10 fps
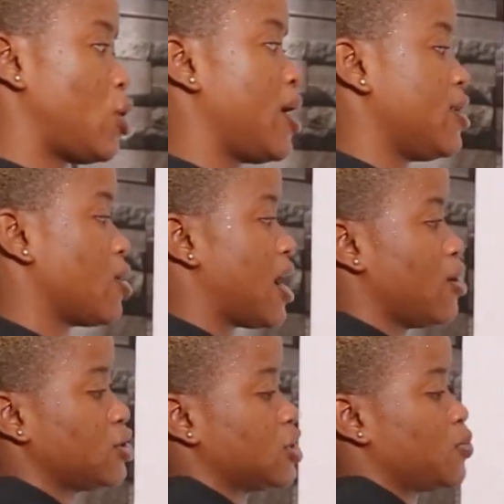join. You
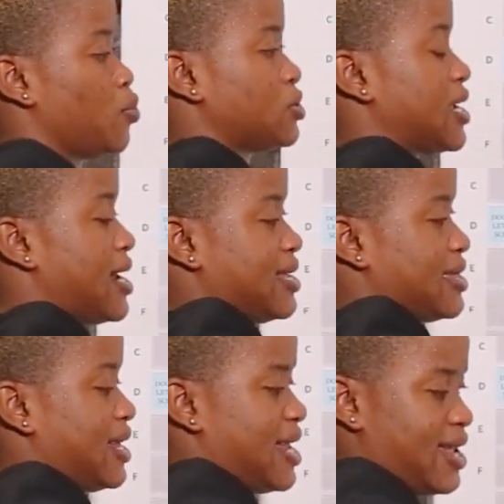cannot just put
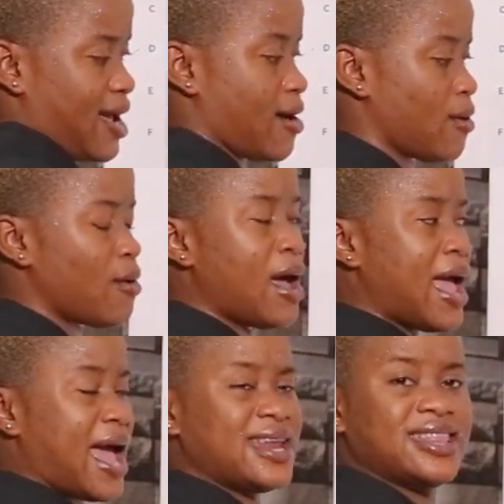anything anyhow.
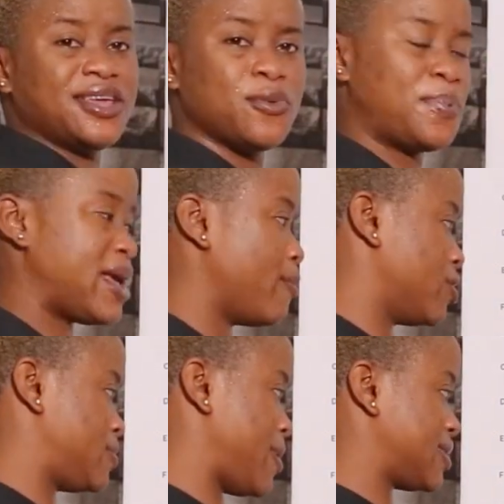Anything you play
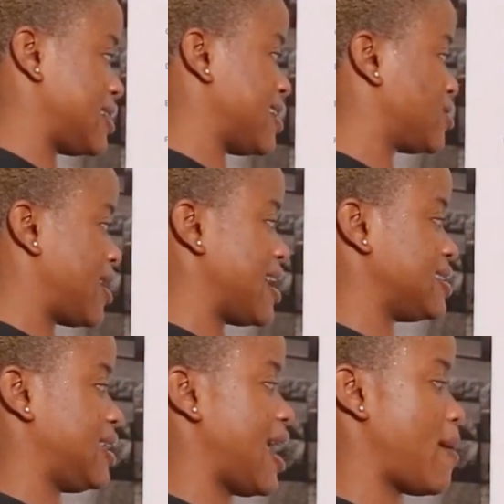must make sense. So there
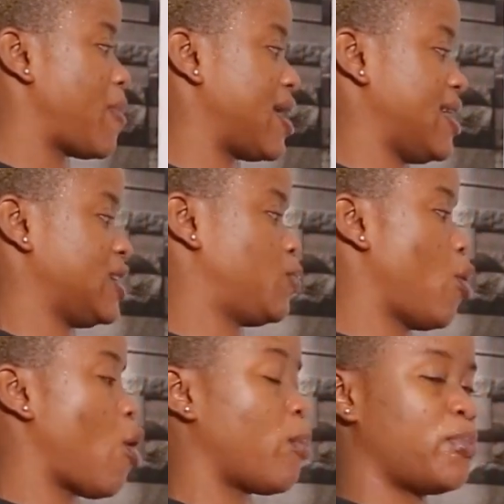is yep and there is
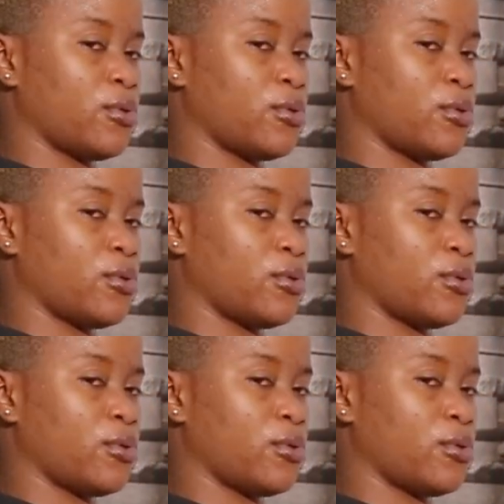pop.